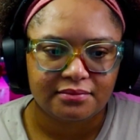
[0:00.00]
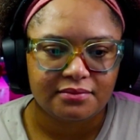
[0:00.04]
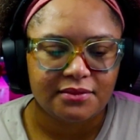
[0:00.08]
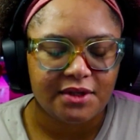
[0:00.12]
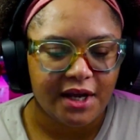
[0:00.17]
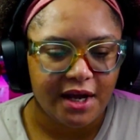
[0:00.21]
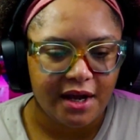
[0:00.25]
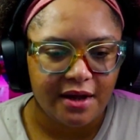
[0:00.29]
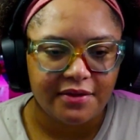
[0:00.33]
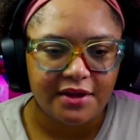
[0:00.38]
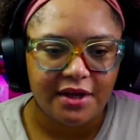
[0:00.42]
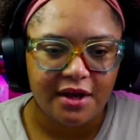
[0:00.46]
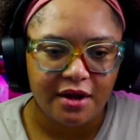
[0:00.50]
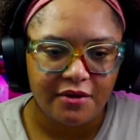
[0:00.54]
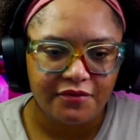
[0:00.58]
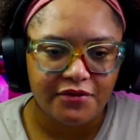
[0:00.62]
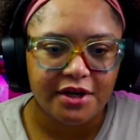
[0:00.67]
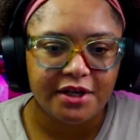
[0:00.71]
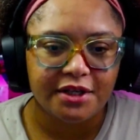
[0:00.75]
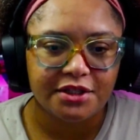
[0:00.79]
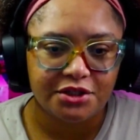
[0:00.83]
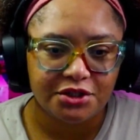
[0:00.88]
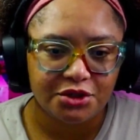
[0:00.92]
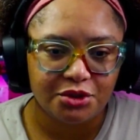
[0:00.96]
Yeah, they are
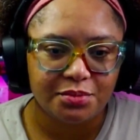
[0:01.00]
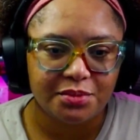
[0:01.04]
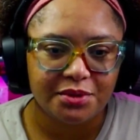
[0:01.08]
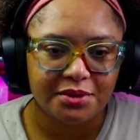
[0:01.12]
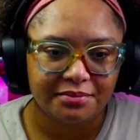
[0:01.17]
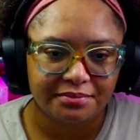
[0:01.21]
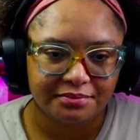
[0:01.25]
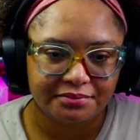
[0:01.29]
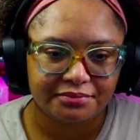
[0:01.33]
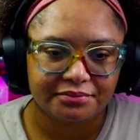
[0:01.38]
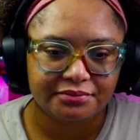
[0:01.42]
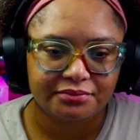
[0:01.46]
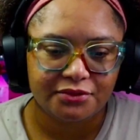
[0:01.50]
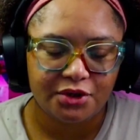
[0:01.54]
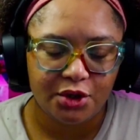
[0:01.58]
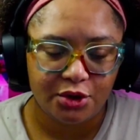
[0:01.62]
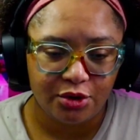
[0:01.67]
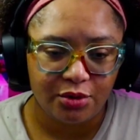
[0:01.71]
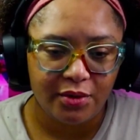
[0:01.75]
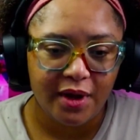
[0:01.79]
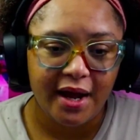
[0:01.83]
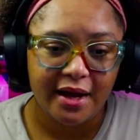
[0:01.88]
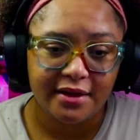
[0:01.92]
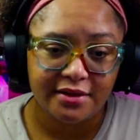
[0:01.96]
fucking stupid. You're
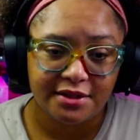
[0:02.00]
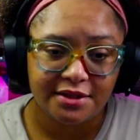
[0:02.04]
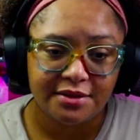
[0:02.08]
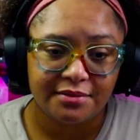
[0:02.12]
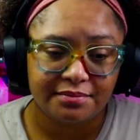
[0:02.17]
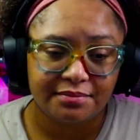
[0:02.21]
correct.